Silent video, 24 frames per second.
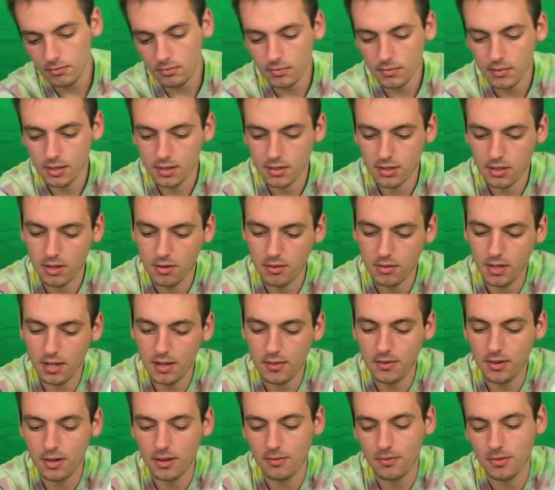so
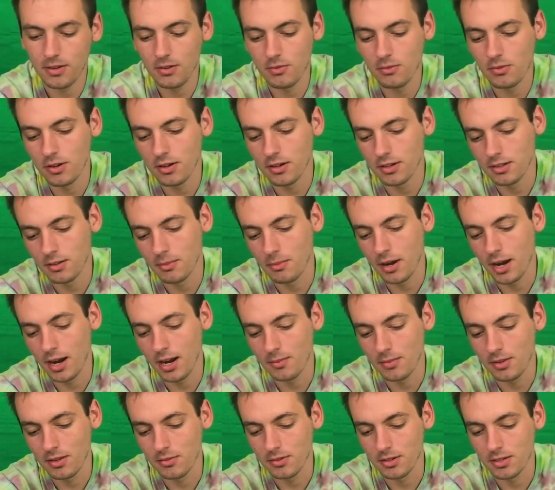even if he were to bite
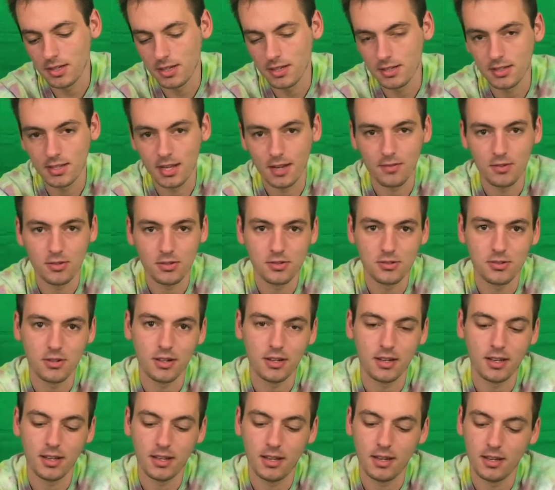me, which he's never struck
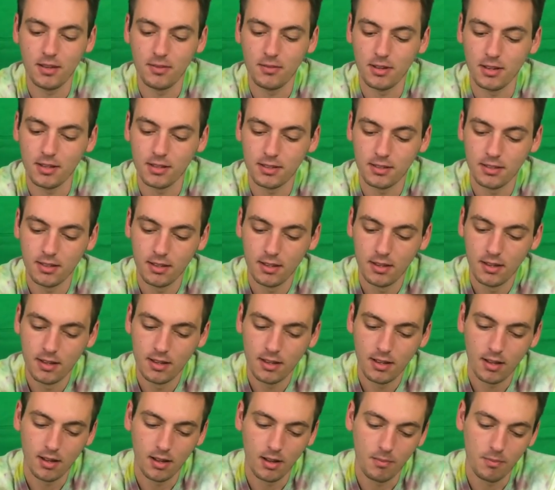at any of us,
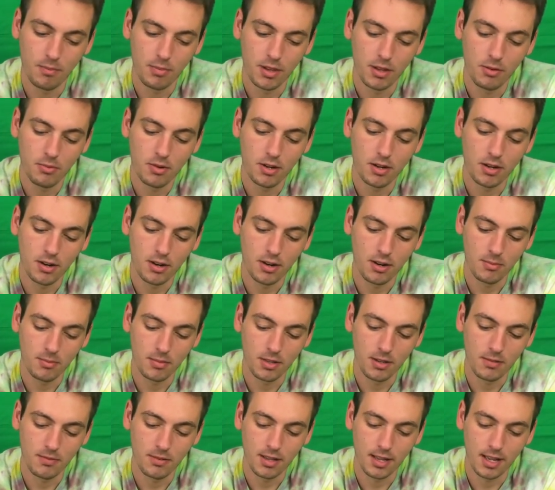it wouldn't hurt me
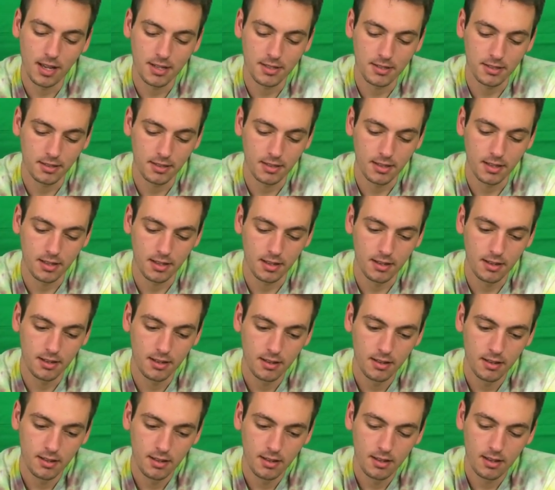if he actually did.
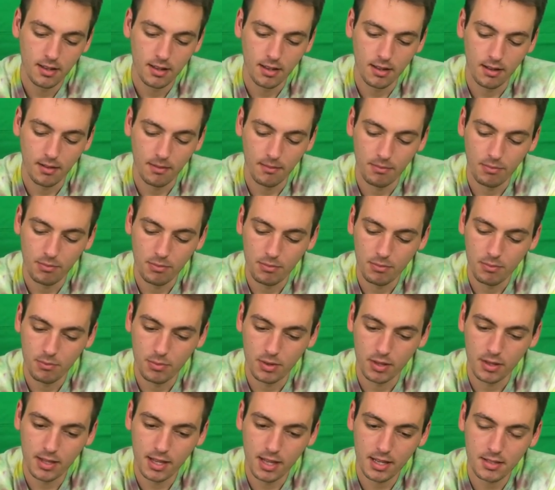
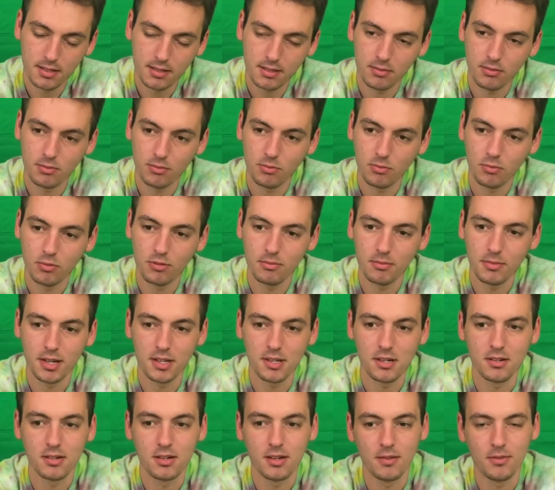But that's one major
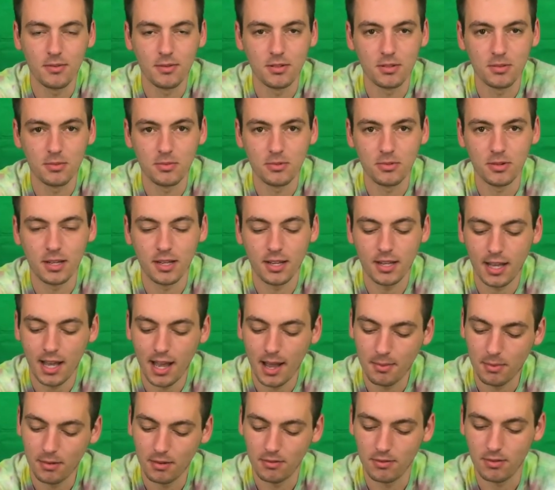difference between
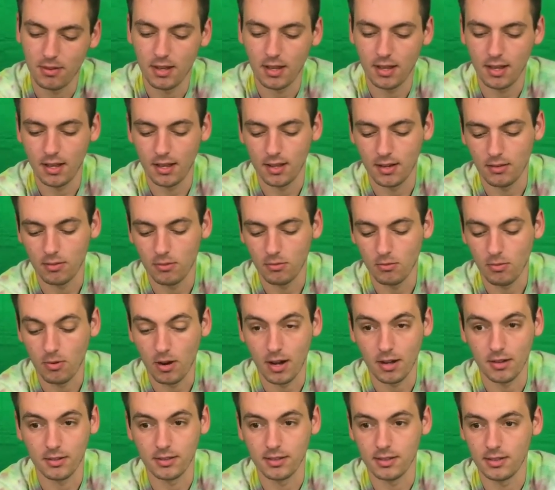captive and
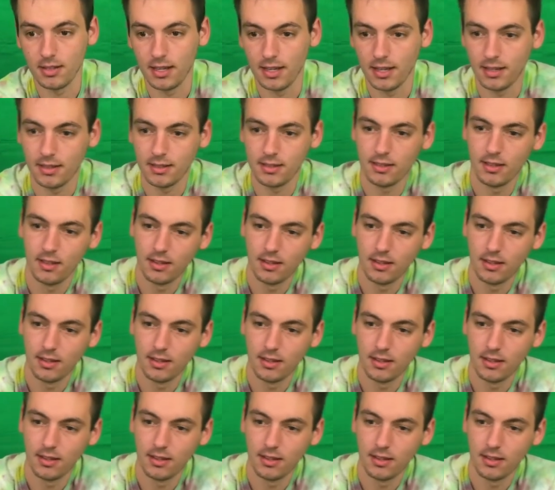wild snakes.